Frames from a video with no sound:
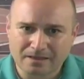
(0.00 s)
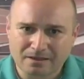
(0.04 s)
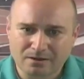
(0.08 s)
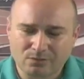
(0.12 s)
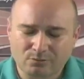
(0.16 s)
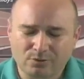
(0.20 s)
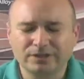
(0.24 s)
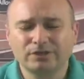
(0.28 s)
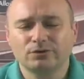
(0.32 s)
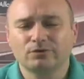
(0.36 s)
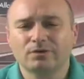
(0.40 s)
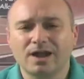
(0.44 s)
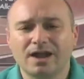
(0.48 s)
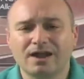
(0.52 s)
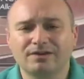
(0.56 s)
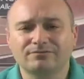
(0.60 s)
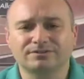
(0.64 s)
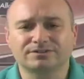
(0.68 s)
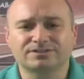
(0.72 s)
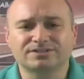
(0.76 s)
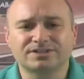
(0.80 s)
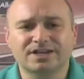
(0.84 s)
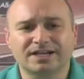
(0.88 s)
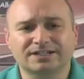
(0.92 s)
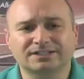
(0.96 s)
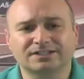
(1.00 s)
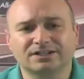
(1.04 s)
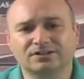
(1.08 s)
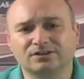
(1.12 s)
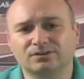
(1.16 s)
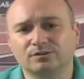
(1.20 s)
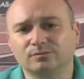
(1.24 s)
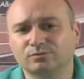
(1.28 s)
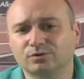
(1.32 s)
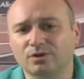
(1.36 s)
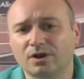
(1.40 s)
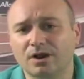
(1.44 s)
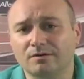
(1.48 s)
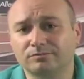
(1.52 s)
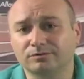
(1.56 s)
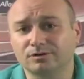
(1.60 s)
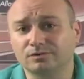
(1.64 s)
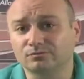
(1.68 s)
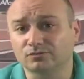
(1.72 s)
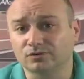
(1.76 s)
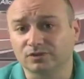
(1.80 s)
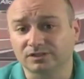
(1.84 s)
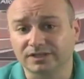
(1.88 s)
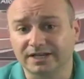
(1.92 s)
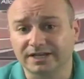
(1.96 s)
When you have a technical
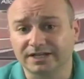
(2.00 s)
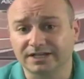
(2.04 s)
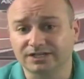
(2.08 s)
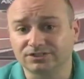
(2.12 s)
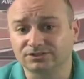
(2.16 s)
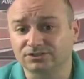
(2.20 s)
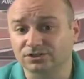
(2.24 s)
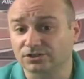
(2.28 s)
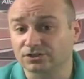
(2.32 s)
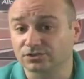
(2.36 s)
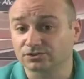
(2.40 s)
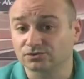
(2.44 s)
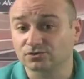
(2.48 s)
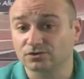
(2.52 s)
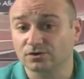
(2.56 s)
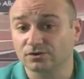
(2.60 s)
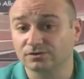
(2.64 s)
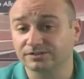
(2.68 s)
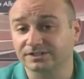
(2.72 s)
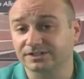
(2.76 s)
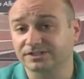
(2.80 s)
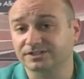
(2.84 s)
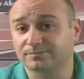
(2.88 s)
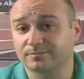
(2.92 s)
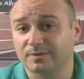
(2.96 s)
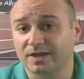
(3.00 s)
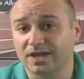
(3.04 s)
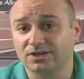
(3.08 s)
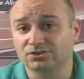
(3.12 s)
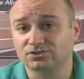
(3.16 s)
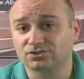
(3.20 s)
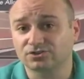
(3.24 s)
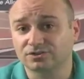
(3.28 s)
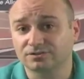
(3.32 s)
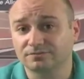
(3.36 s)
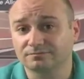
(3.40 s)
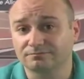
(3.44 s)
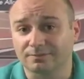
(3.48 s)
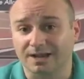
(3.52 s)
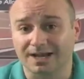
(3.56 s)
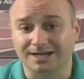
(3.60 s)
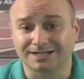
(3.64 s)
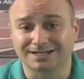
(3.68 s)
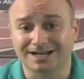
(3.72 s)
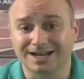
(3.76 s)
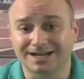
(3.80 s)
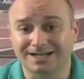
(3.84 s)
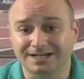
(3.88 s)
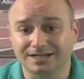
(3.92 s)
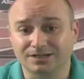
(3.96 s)
problem relating to controlled expansion,
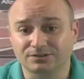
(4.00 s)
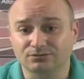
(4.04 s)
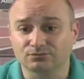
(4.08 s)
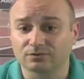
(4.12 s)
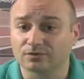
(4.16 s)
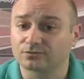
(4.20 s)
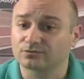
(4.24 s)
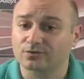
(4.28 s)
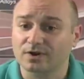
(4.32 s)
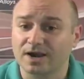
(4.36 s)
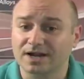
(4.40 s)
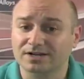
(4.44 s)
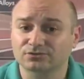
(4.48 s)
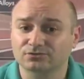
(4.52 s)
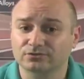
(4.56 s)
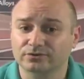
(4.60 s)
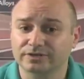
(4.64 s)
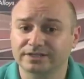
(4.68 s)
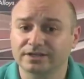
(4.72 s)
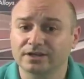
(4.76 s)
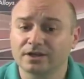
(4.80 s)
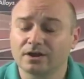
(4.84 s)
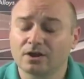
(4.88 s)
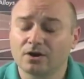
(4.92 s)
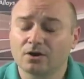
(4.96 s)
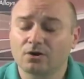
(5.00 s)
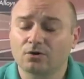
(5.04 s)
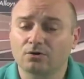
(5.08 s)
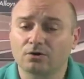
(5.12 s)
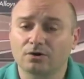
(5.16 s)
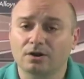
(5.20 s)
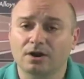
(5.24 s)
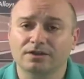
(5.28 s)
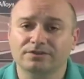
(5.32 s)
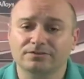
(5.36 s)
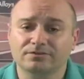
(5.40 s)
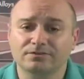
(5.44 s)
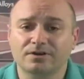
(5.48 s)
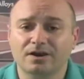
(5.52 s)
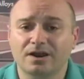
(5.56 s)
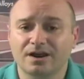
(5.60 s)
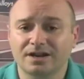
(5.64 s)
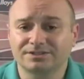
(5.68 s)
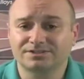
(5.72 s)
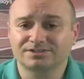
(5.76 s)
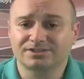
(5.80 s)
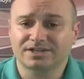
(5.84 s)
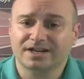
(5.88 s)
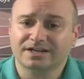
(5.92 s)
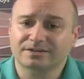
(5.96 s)
magnetic, refractory, or other
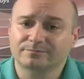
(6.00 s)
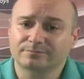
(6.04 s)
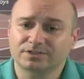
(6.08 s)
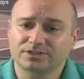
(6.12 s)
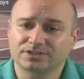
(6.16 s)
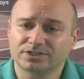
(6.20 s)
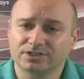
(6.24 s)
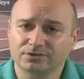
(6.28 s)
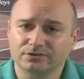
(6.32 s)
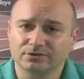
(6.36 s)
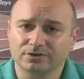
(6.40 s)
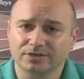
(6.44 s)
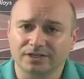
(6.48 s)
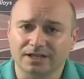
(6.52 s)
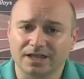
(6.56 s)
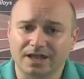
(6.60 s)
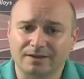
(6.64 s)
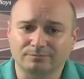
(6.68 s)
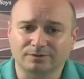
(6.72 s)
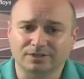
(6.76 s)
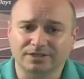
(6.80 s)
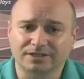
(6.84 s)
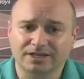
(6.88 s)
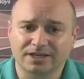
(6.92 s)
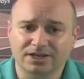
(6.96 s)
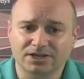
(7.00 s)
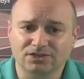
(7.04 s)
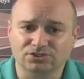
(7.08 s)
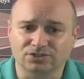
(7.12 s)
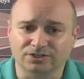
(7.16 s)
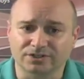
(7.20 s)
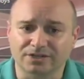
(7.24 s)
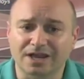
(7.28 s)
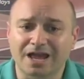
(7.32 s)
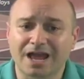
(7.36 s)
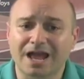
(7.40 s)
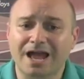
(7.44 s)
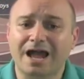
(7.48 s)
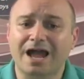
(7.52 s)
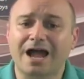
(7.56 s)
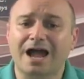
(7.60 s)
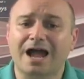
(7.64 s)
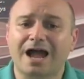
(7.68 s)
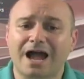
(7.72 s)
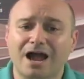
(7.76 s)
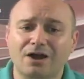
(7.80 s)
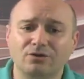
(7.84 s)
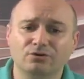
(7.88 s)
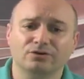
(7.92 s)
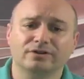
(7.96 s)
high-tech material application,
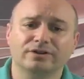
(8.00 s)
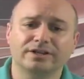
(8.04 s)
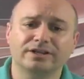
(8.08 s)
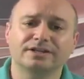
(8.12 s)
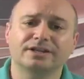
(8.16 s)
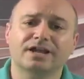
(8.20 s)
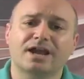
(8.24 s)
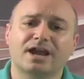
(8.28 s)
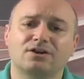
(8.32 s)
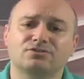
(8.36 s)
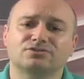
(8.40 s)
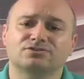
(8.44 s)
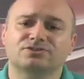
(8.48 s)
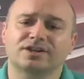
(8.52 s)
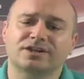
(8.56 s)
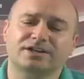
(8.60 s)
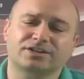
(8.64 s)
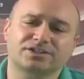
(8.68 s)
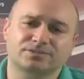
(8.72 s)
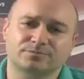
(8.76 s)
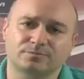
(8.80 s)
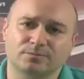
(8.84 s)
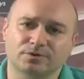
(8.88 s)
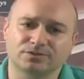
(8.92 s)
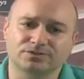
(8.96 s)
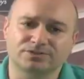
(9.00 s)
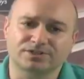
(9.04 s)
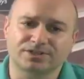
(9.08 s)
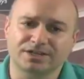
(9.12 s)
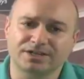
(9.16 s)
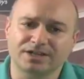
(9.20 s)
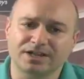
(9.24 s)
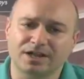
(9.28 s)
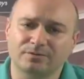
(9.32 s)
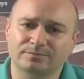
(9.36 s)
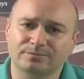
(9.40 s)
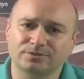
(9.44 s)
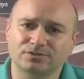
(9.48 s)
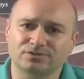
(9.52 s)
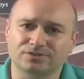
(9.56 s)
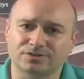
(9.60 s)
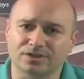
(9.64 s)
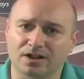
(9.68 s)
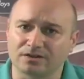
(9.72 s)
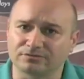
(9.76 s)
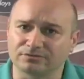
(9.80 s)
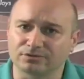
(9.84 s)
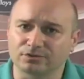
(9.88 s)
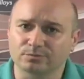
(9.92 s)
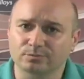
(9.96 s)
our in-house experts can help you
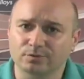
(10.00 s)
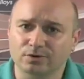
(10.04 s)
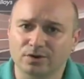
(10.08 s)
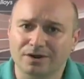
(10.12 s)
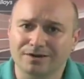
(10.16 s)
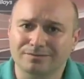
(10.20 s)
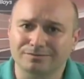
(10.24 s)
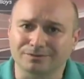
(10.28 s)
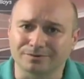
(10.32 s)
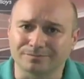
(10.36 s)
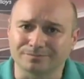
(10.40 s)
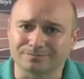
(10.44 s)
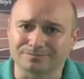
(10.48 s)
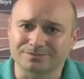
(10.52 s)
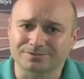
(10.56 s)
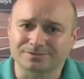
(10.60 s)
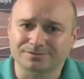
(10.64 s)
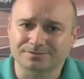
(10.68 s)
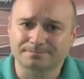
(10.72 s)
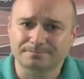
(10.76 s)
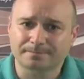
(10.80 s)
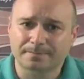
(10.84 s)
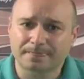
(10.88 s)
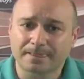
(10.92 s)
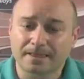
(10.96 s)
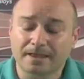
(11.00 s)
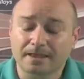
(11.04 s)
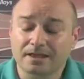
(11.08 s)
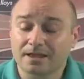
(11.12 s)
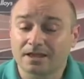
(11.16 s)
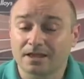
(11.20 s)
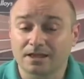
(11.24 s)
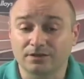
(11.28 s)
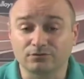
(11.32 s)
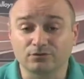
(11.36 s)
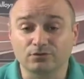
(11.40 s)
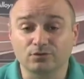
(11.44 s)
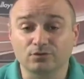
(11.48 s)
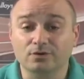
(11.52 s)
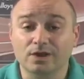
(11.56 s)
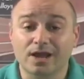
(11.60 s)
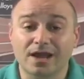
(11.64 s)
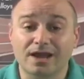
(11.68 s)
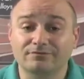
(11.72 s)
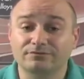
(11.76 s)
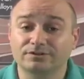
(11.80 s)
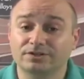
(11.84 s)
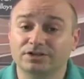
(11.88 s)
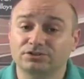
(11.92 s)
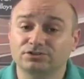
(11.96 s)
solve your problems. If you
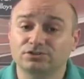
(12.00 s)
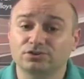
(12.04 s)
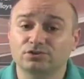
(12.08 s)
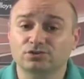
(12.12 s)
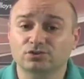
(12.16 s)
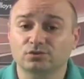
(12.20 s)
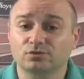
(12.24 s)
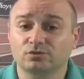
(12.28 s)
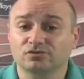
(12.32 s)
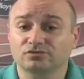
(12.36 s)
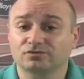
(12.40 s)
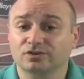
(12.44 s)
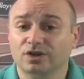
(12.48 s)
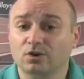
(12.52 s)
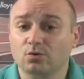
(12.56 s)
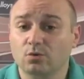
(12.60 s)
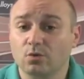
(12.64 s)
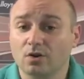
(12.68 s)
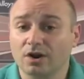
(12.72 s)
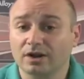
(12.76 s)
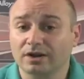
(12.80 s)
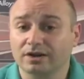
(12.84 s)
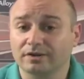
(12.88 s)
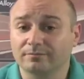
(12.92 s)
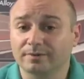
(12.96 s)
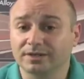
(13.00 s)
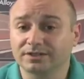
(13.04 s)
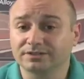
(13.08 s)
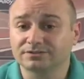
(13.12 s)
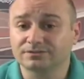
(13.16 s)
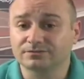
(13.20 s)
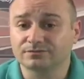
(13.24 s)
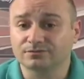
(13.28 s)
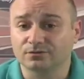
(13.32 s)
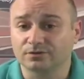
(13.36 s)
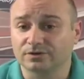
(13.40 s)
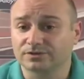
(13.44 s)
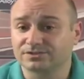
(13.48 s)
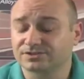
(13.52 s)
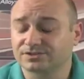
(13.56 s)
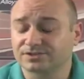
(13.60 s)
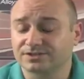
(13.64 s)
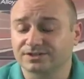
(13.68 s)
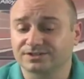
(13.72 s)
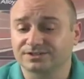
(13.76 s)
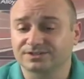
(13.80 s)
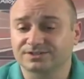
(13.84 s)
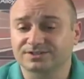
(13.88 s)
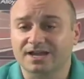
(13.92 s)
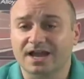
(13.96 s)
have an unusual requirement, for
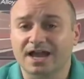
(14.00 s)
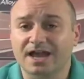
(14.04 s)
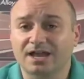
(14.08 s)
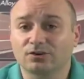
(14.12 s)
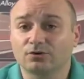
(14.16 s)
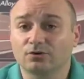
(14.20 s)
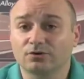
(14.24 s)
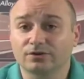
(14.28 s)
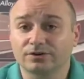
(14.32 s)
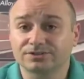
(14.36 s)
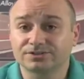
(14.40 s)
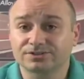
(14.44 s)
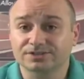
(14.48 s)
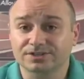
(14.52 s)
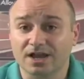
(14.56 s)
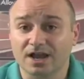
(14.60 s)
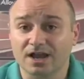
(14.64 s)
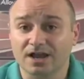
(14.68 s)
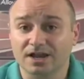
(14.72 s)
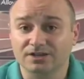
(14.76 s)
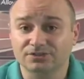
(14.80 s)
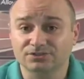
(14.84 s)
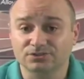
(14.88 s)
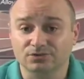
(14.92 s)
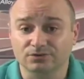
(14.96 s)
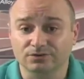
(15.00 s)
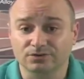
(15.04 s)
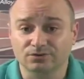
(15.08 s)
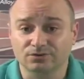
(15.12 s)
instance alloy size or